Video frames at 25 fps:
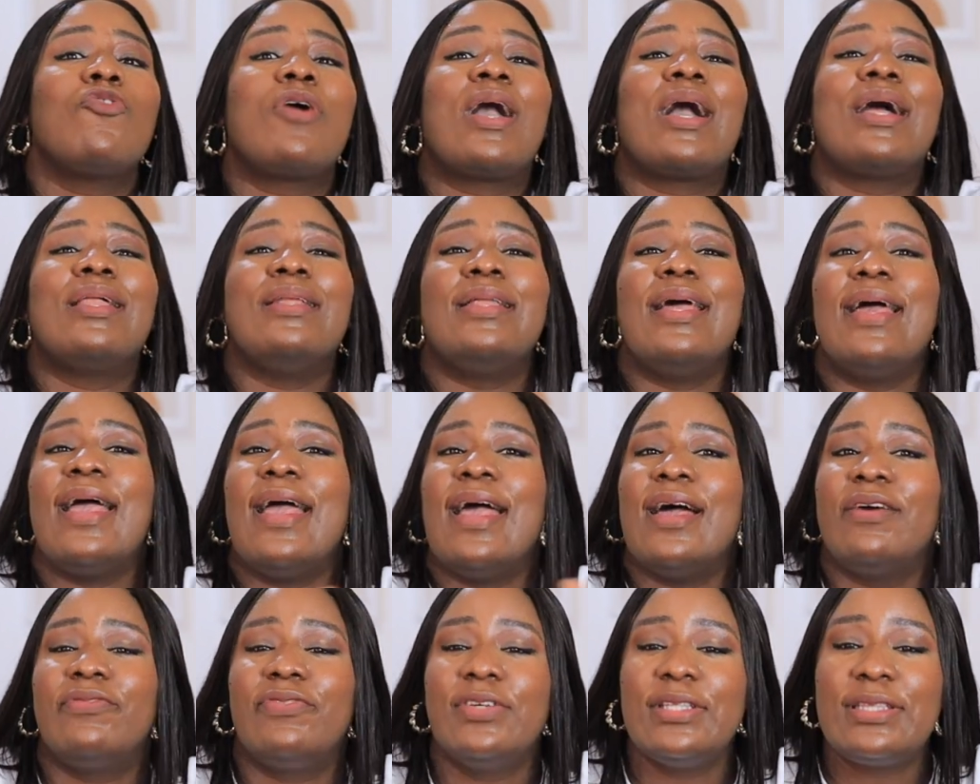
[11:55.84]
clear
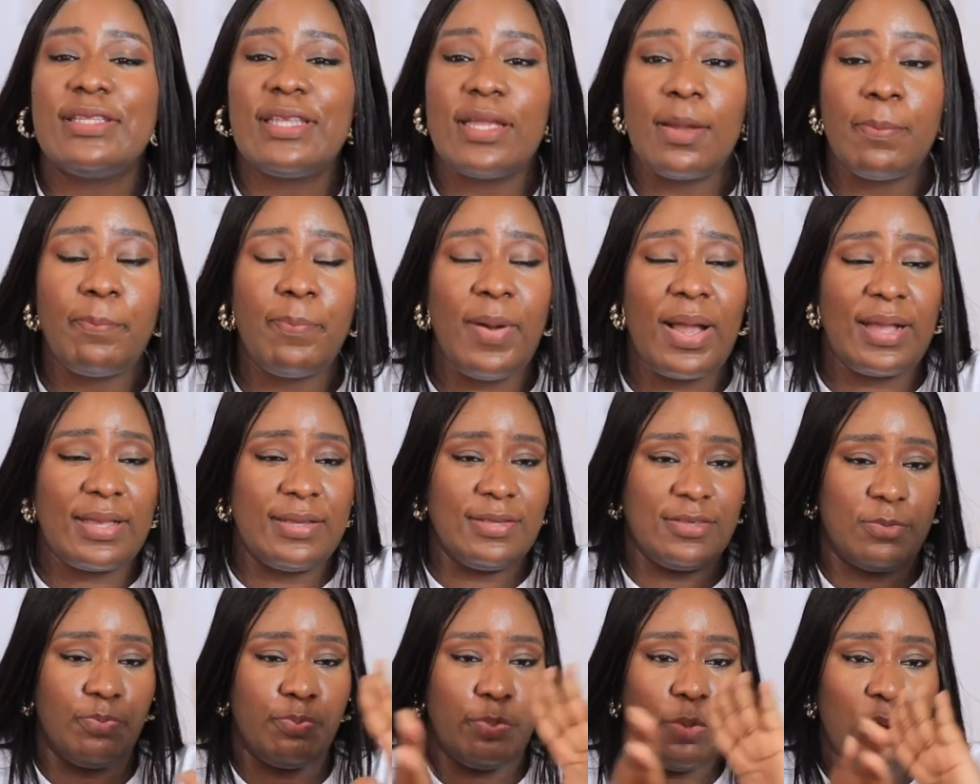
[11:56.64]
everything, pack
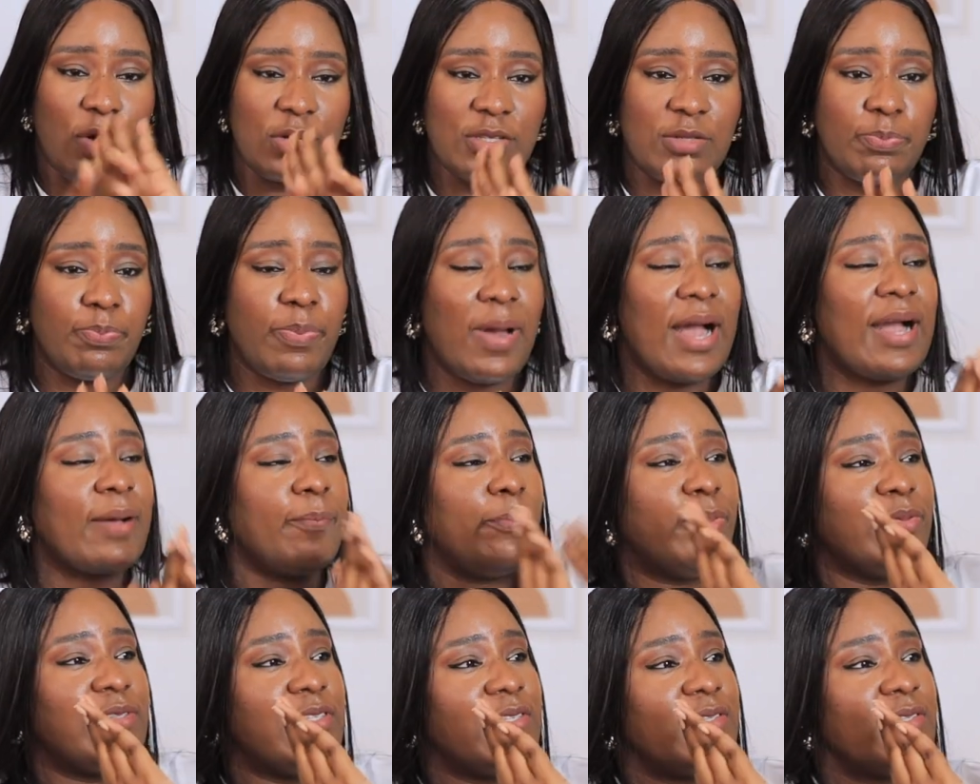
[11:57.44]
his box
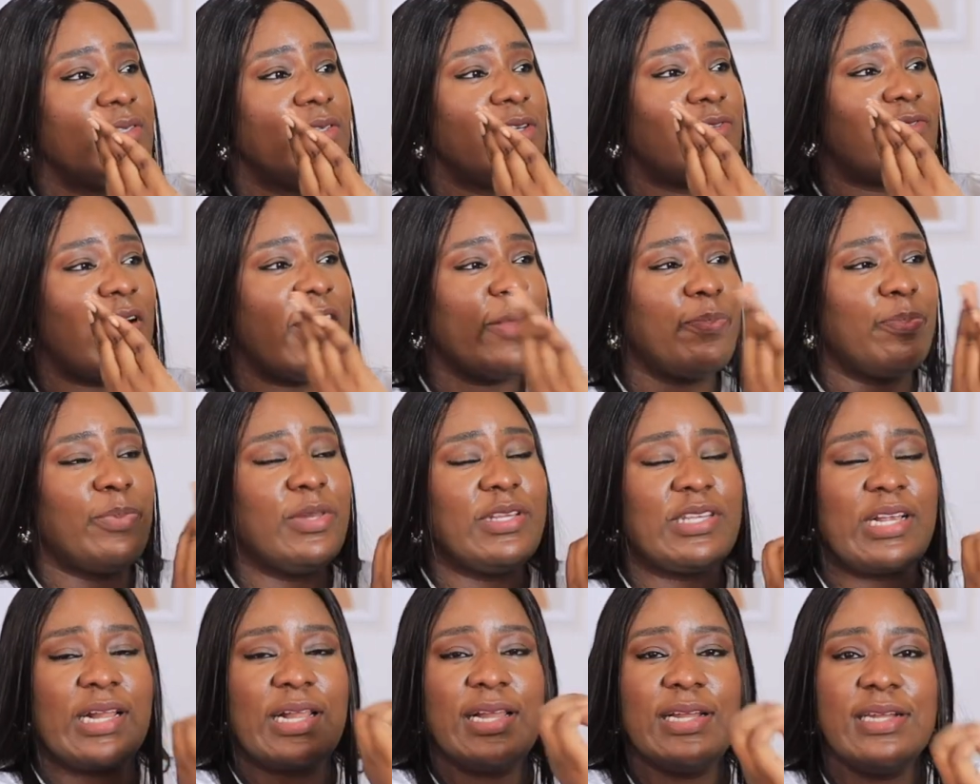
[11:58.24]
back, put it in the right
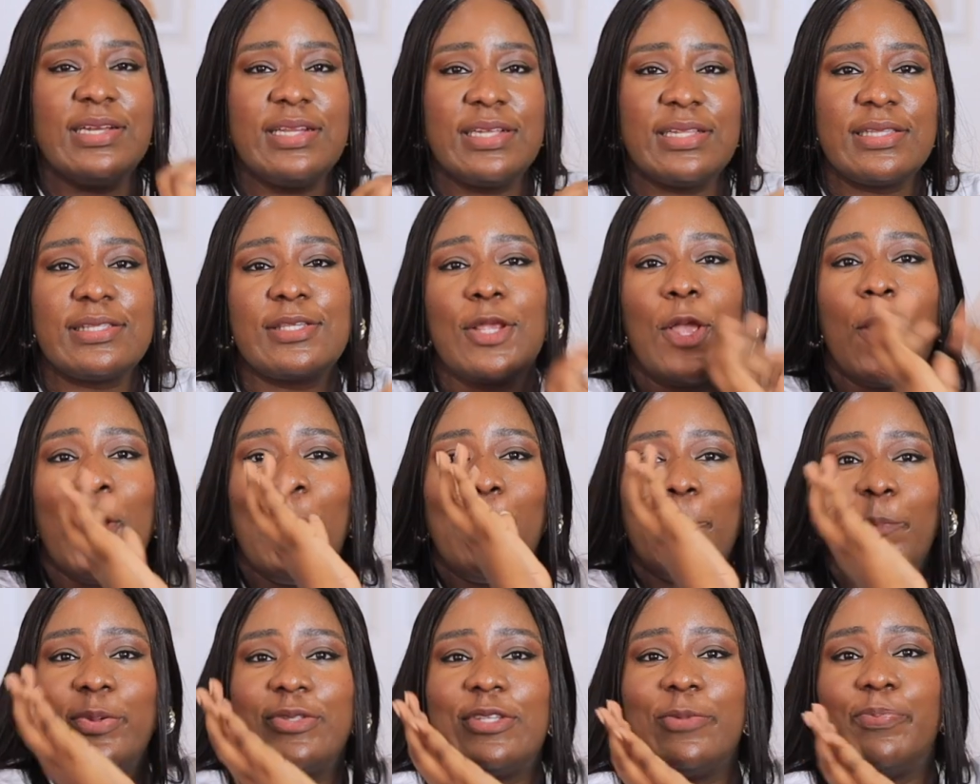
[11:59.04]
place, clean it,
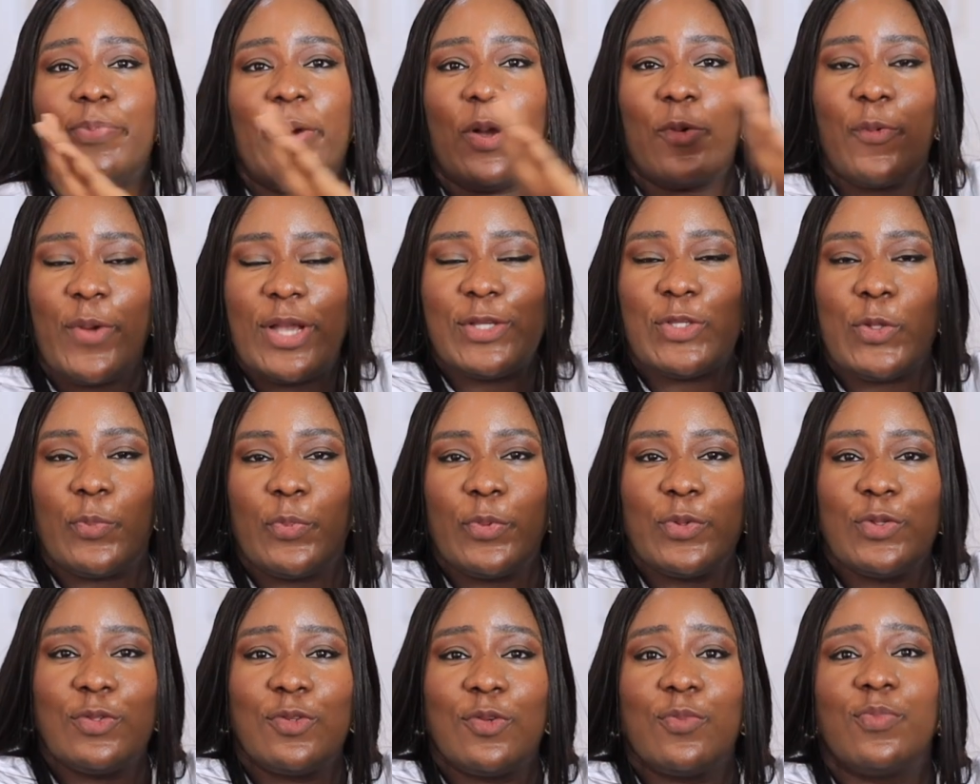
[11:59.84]
put it back where it's
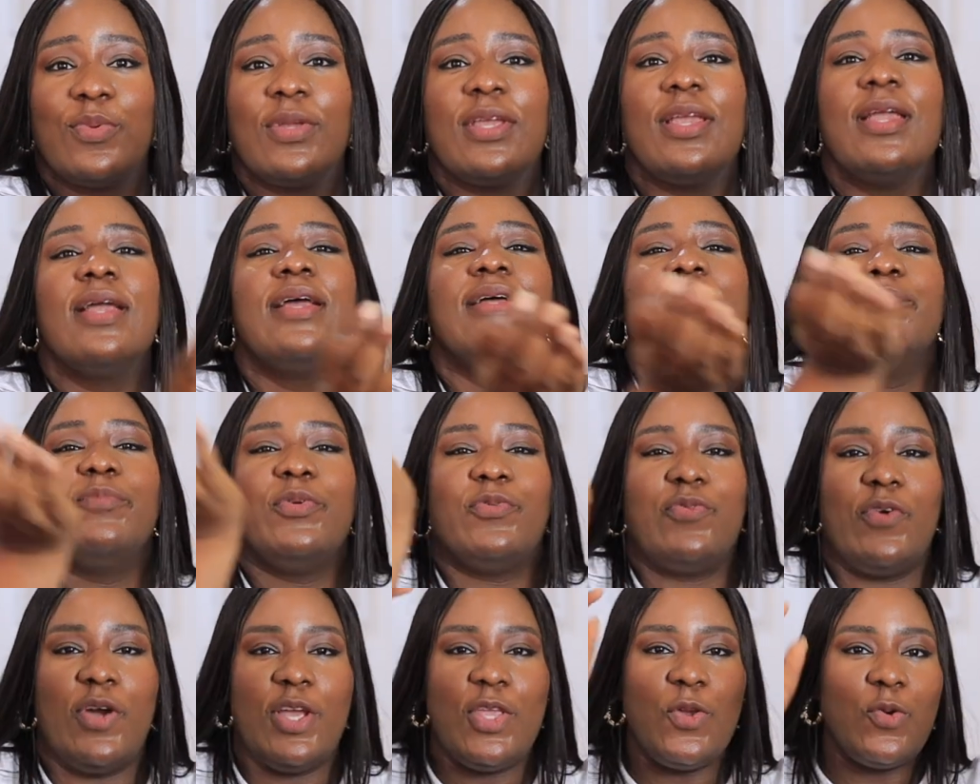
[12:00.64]
supposed to be
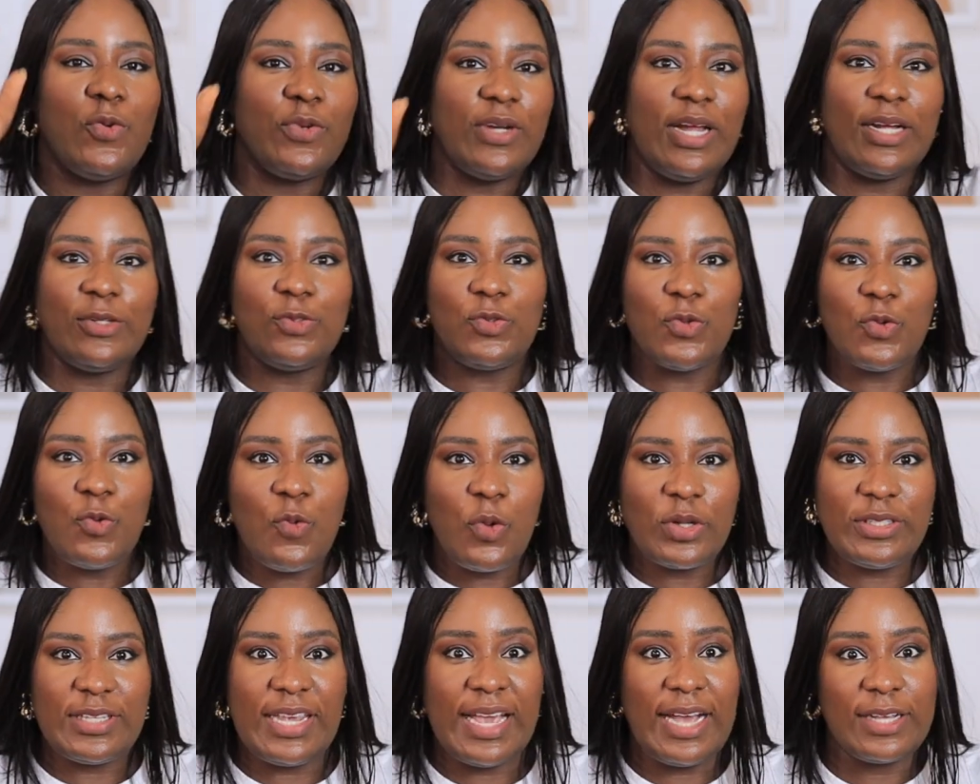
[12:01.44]
before he will now do
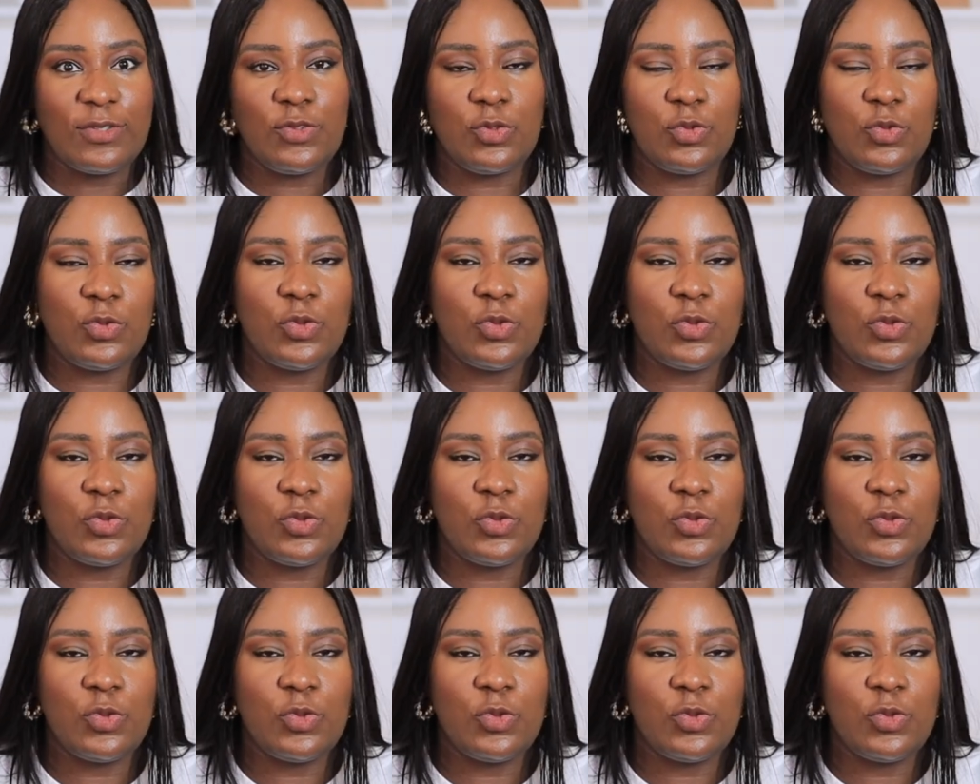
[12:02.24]
what he has to